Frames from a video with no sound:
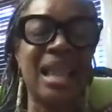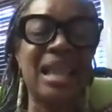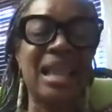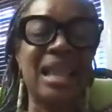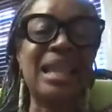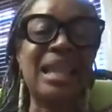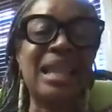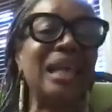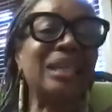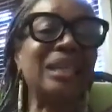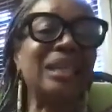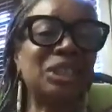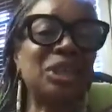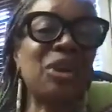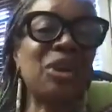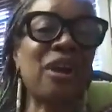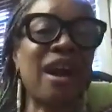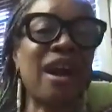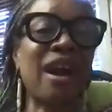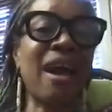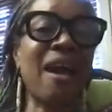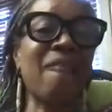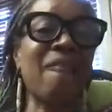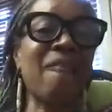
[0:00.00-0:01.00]
Last year
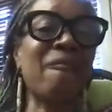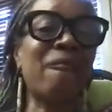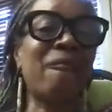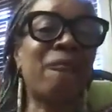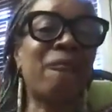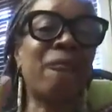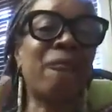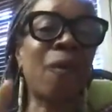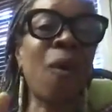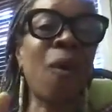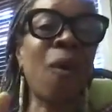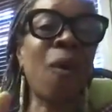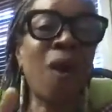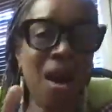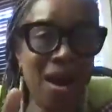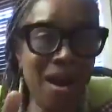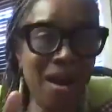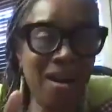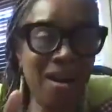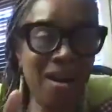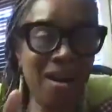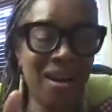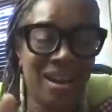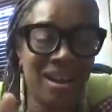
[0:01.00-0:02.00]
I had
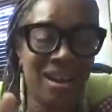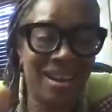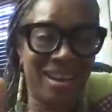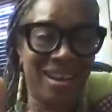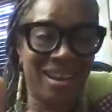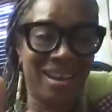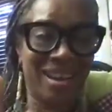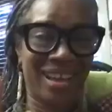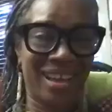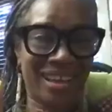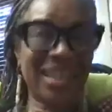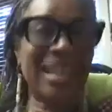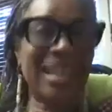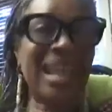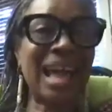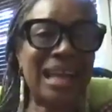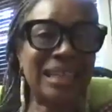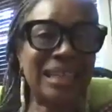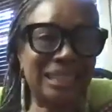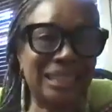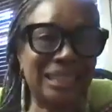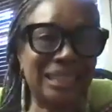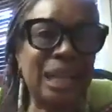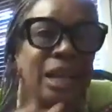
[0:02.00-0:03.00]
4
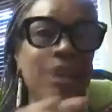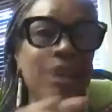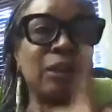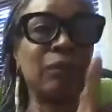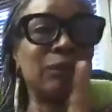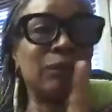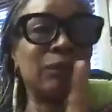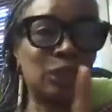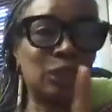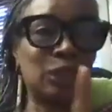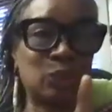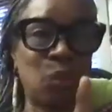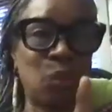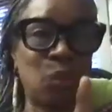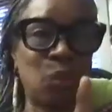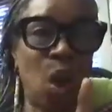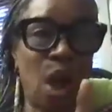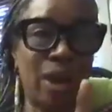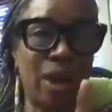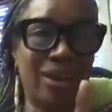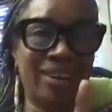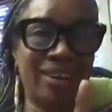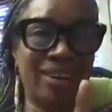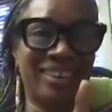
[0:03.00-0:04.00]
classes and there was just
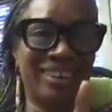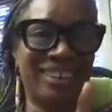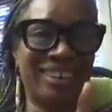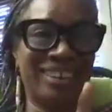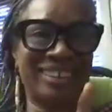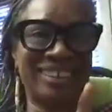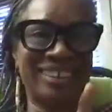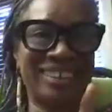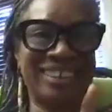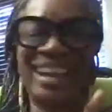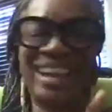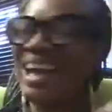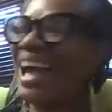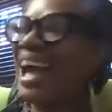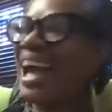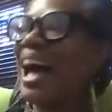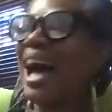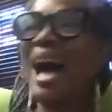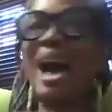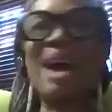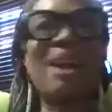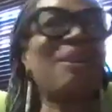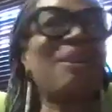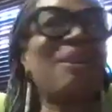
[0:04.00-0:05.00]
one.
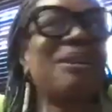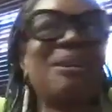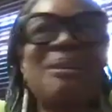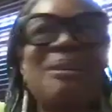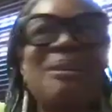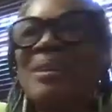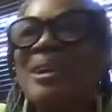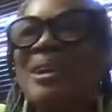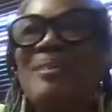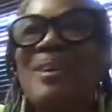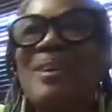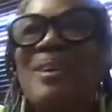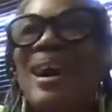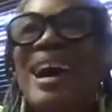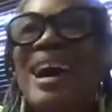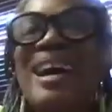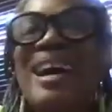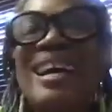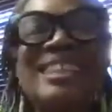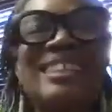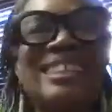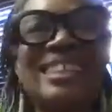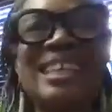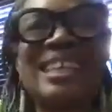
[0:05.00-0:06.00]
I don't know what it
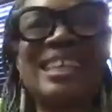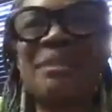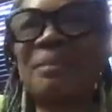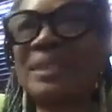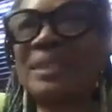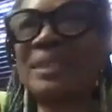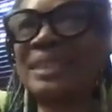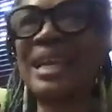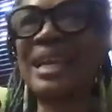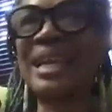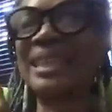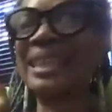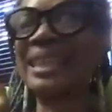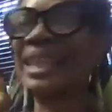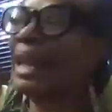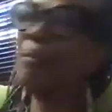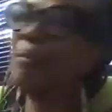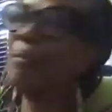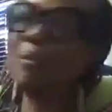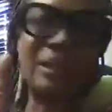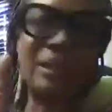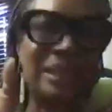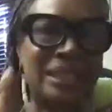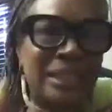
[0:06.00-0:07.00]
was. It was like they
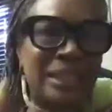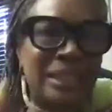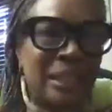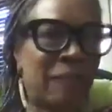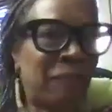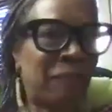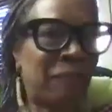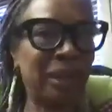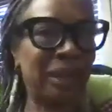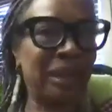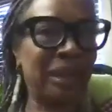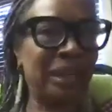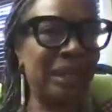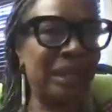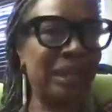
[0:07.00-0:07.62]
were different.